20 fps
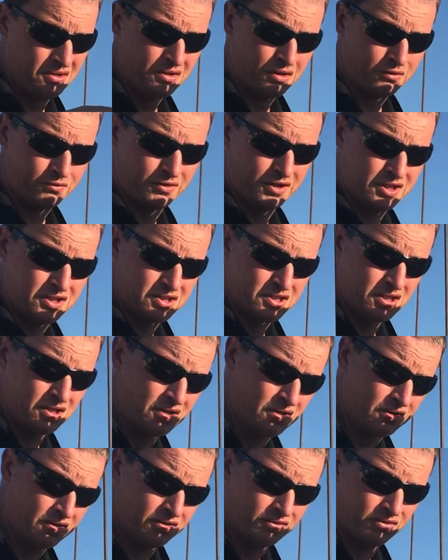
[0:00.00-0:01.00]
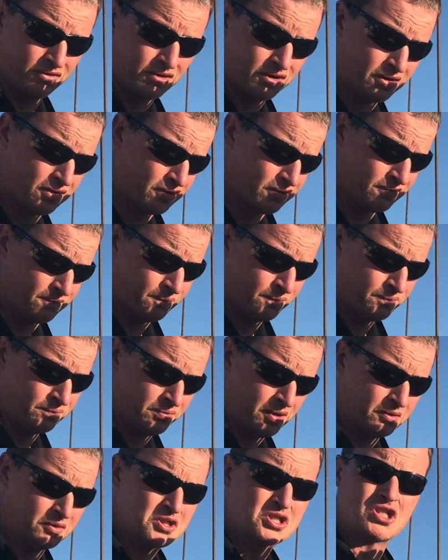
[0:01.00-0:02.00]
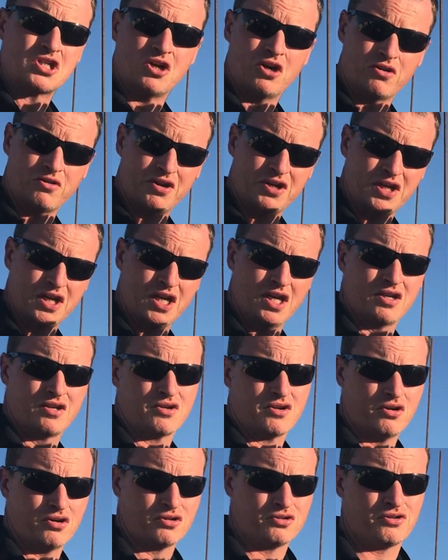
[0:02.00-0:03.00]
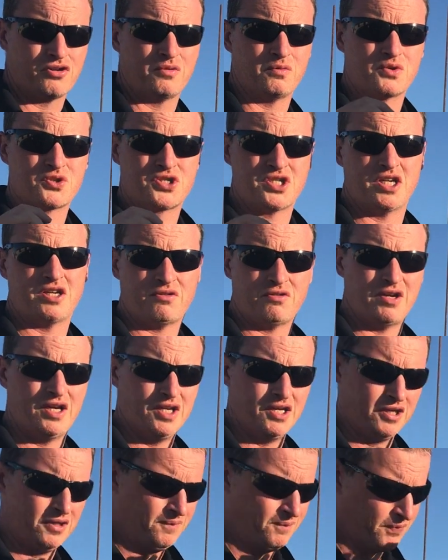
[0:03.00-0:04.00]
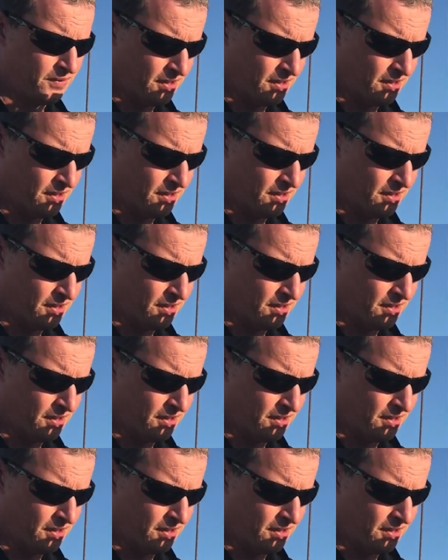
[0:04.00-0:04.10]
threads through the polystyrene now. Concrete will set around it